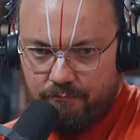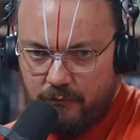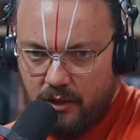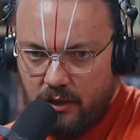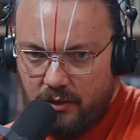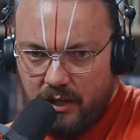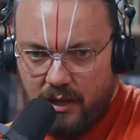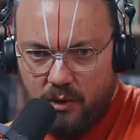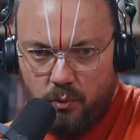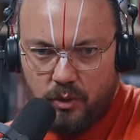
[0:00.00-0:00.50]

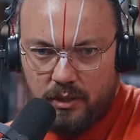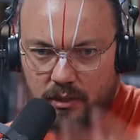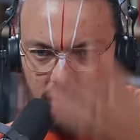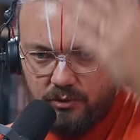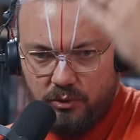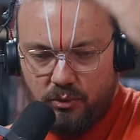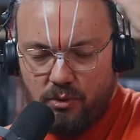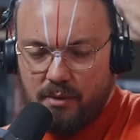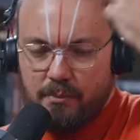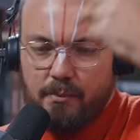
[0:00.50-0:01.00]
Okay,
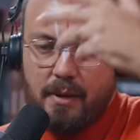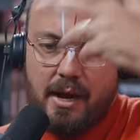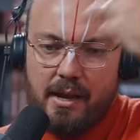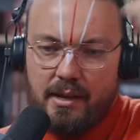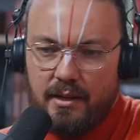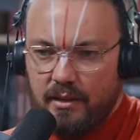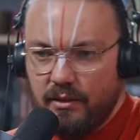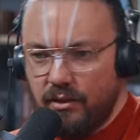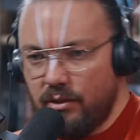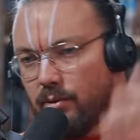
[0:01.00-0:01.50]
world, you are
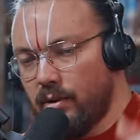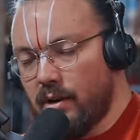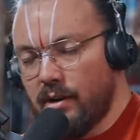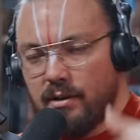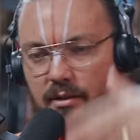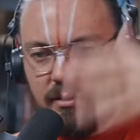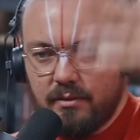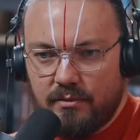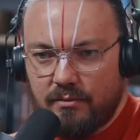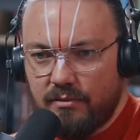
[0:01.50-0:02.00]
Maya, you
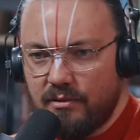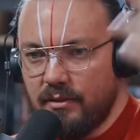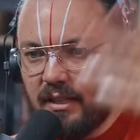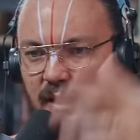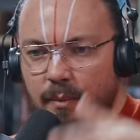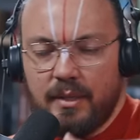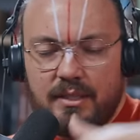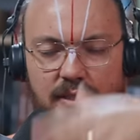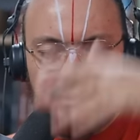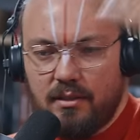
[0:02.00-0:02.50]
are
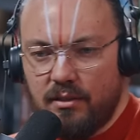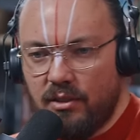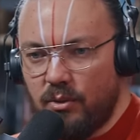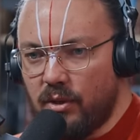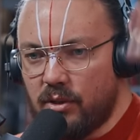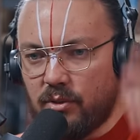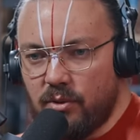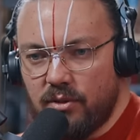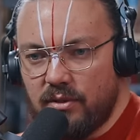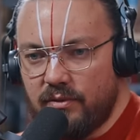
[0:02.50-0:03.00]
limited, you
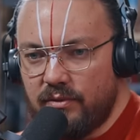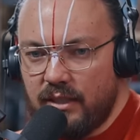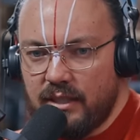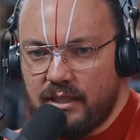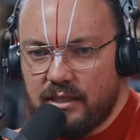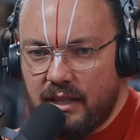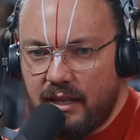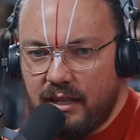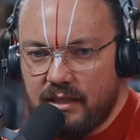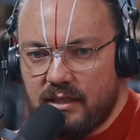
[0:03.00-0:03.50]
are all of
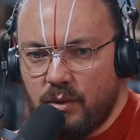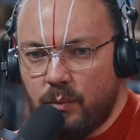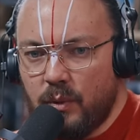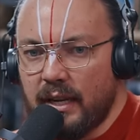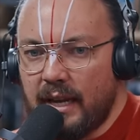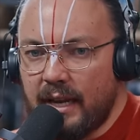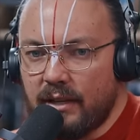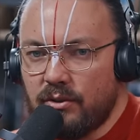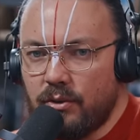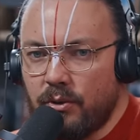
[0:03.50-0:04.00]
these things that we
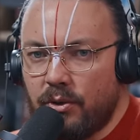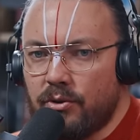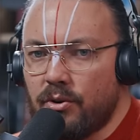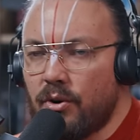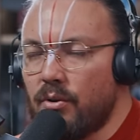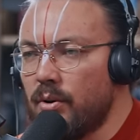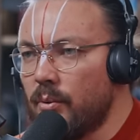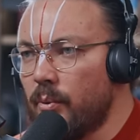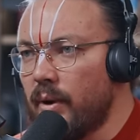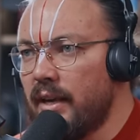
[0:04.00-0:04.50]
like to
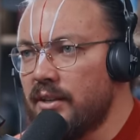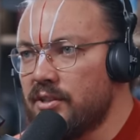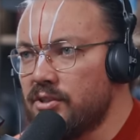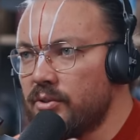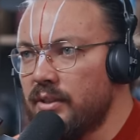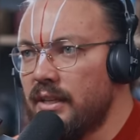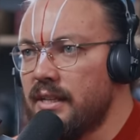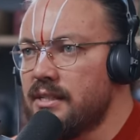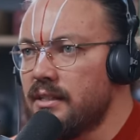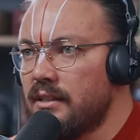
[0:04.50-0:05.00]
throw away so
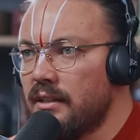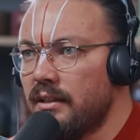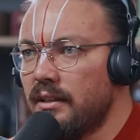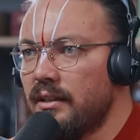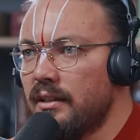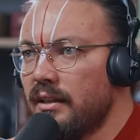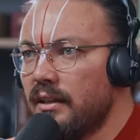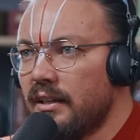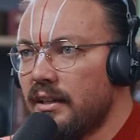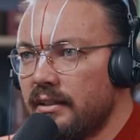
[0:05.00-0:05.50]
easily,
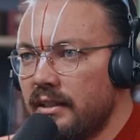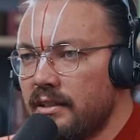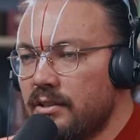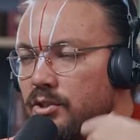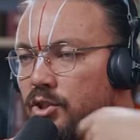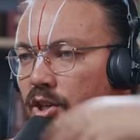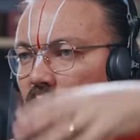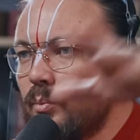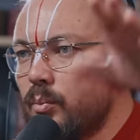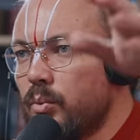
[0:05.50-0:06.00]
these
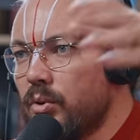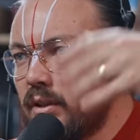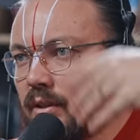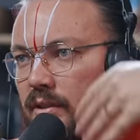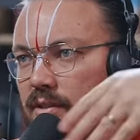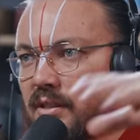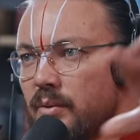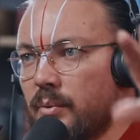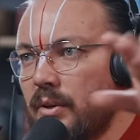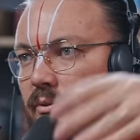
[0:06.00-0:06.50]
cheap
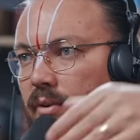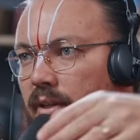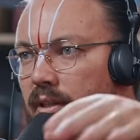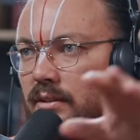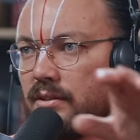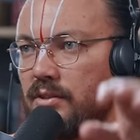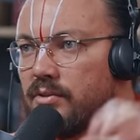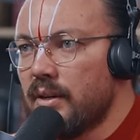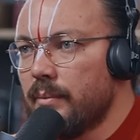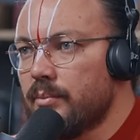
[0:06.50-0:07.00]
words that we read
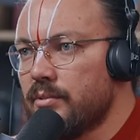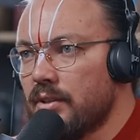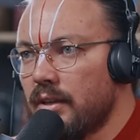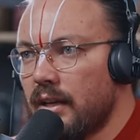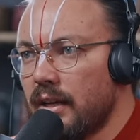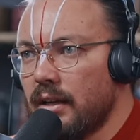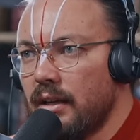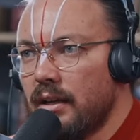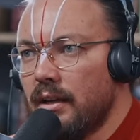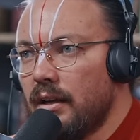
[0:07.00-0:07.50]
in scripture.
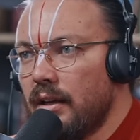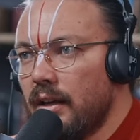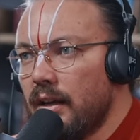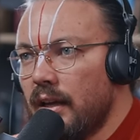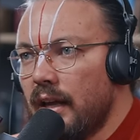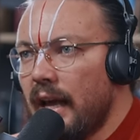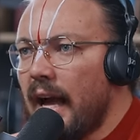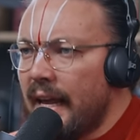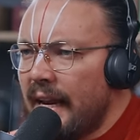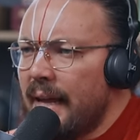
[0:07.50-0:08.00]
Like,
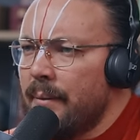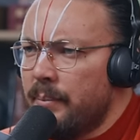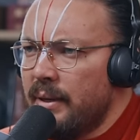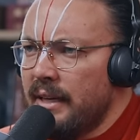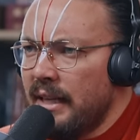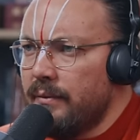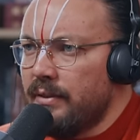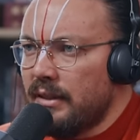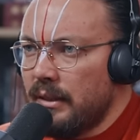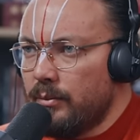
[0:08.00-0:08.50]
and I
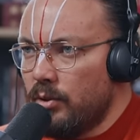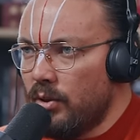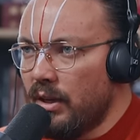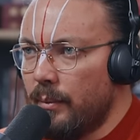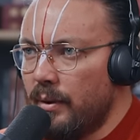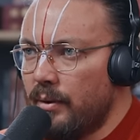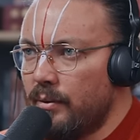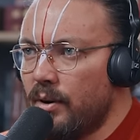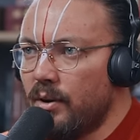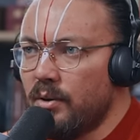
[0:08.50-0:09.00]
believe in them. Don't get
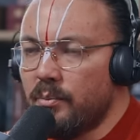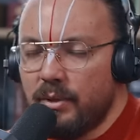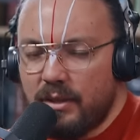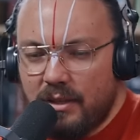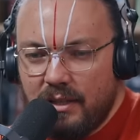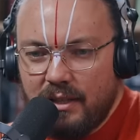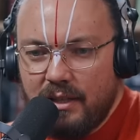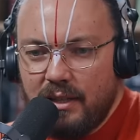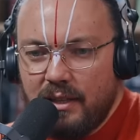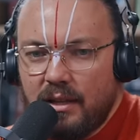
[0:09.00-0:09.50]
me wrong, but
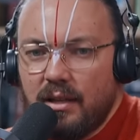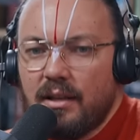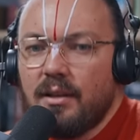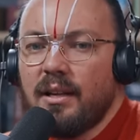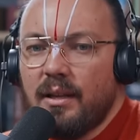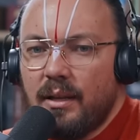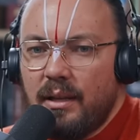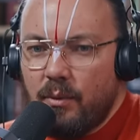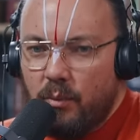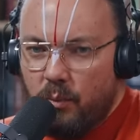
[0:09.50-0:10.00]

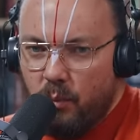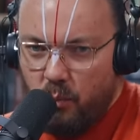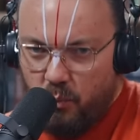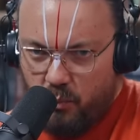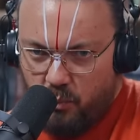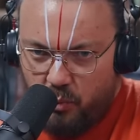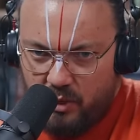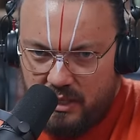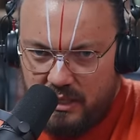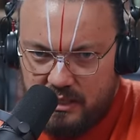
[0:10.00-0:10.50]

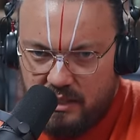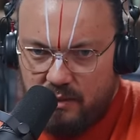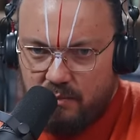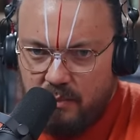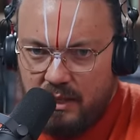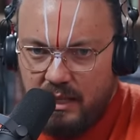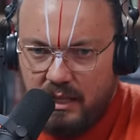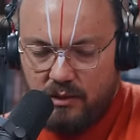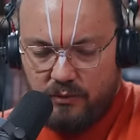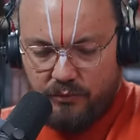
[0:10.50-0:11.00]
what does it
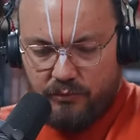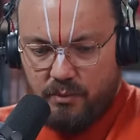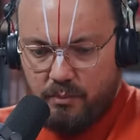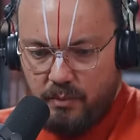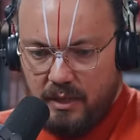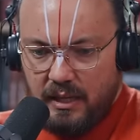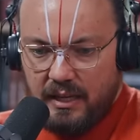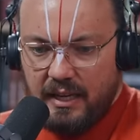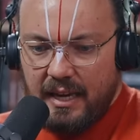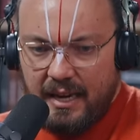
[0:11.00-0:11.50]
mean for
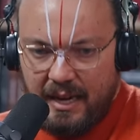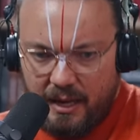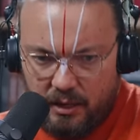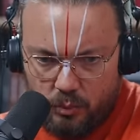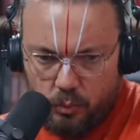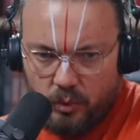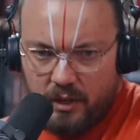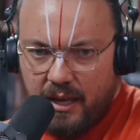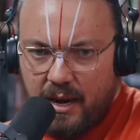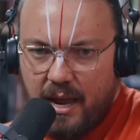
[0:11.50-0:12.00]
me? Can I
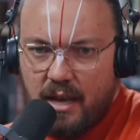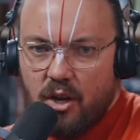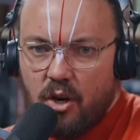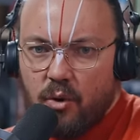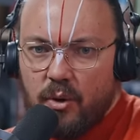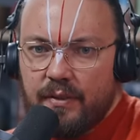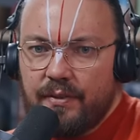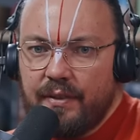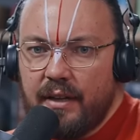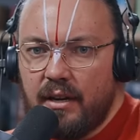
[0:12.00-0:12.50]
can I go
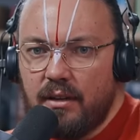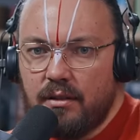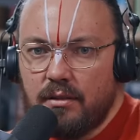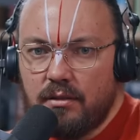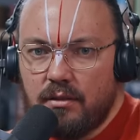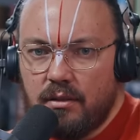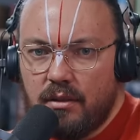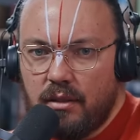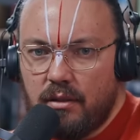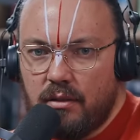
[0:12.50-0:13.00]
in there
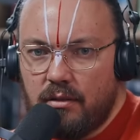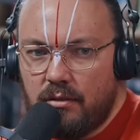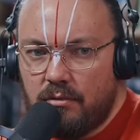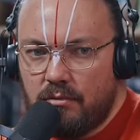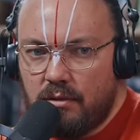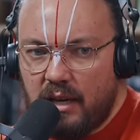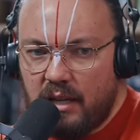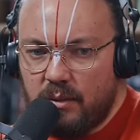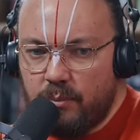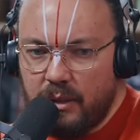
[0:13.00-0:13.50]

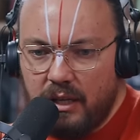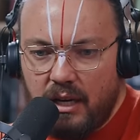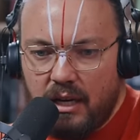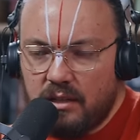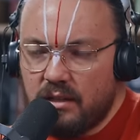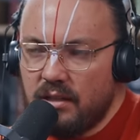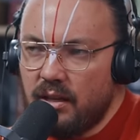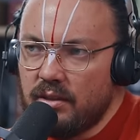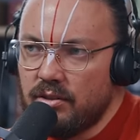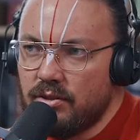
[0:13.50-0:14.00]
and be
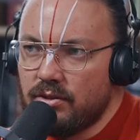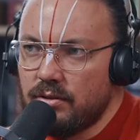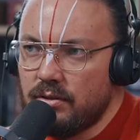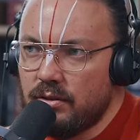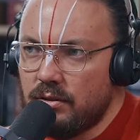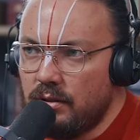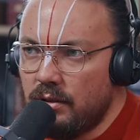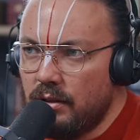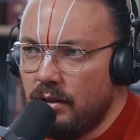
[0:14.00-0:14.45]
untouched?